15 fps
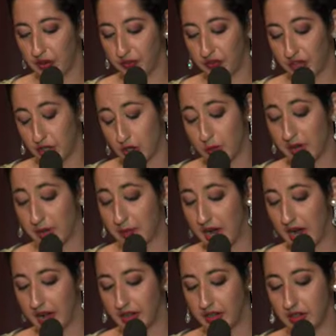of the human
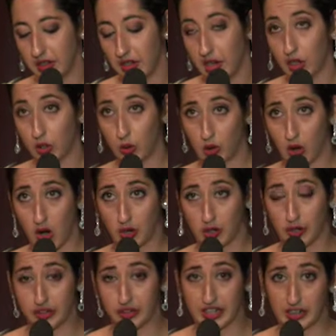mind to
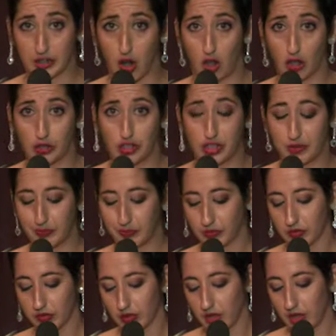conquer technology.
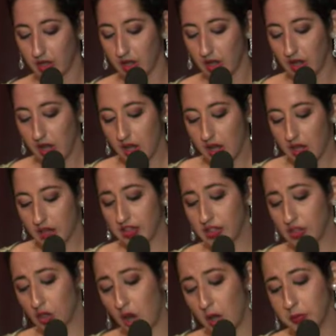The
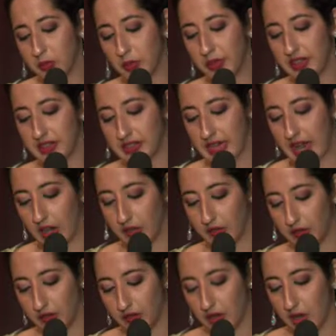sculpture
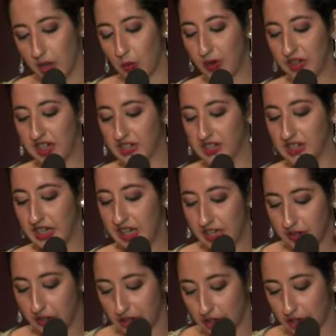itself, with its
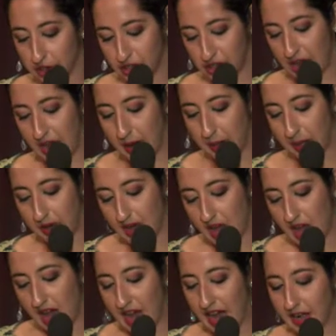cylindrical shape
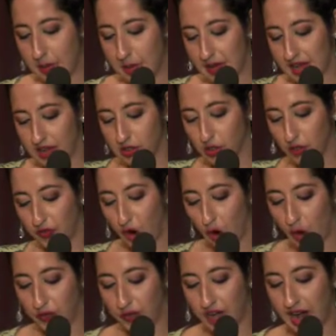and a maze of
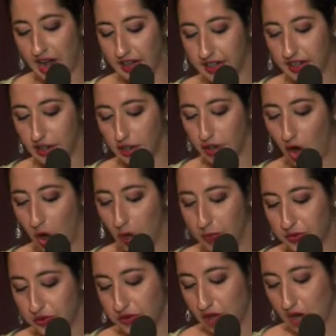overhanging
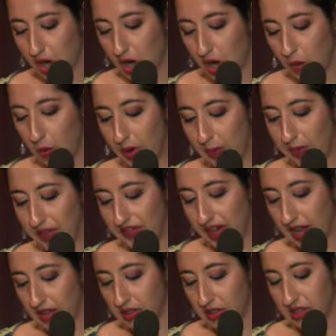knobs,
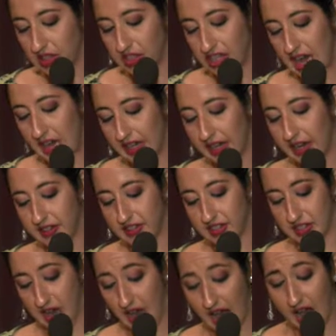represents the
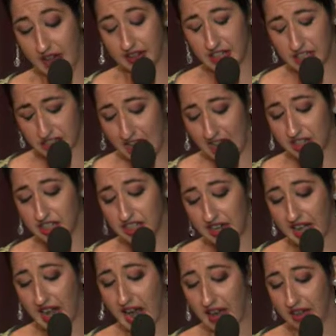challenge
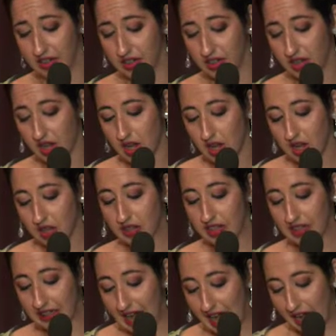at hand, the
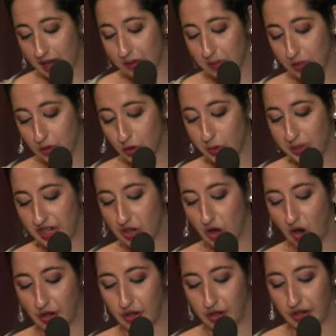climb to be
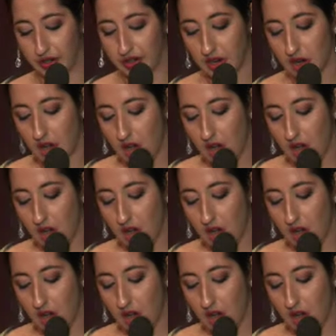conquered.